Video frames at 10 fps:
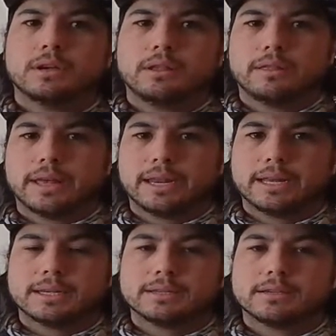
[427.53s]
that it
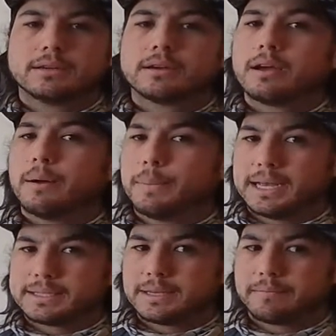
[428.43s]
is
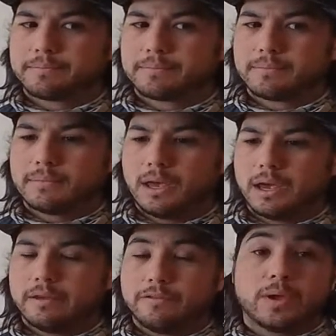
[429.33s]
composite. Okay?
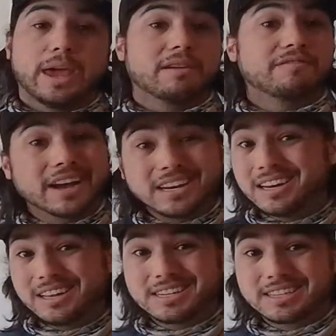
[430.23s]
If you can't find
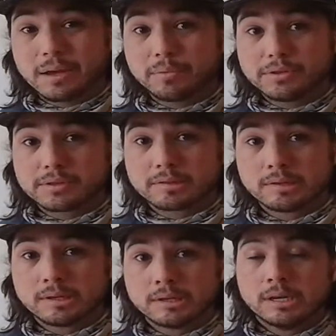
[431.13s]
any examples,
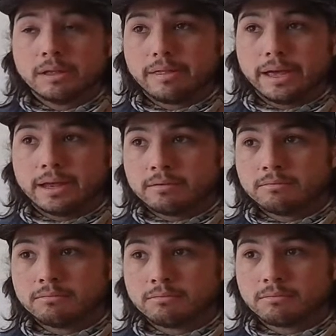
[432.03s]
then
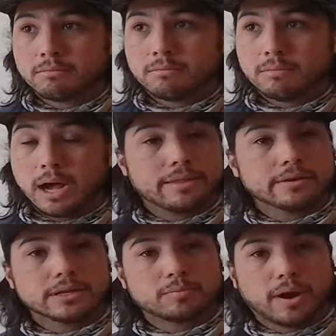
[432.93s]
either
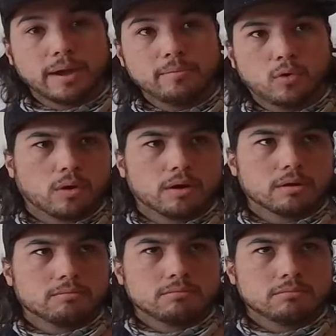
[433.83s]
it's prime or
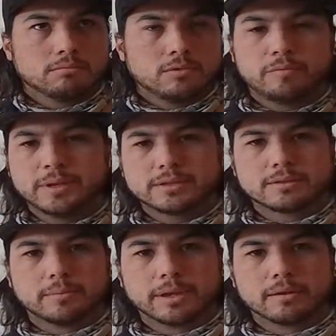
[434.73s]
you've missed
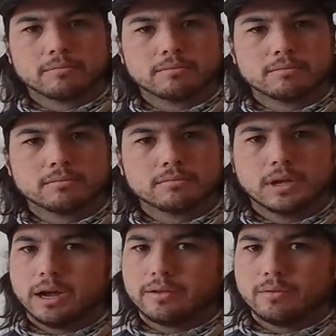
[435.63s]
something.
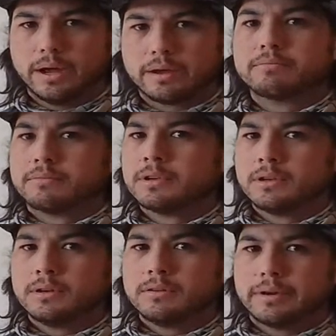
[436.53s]
Either way,
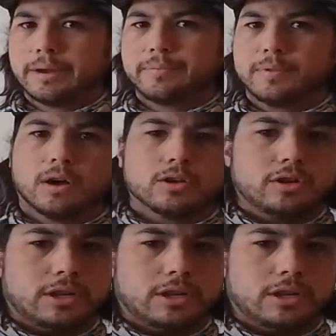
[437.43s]
right? All you need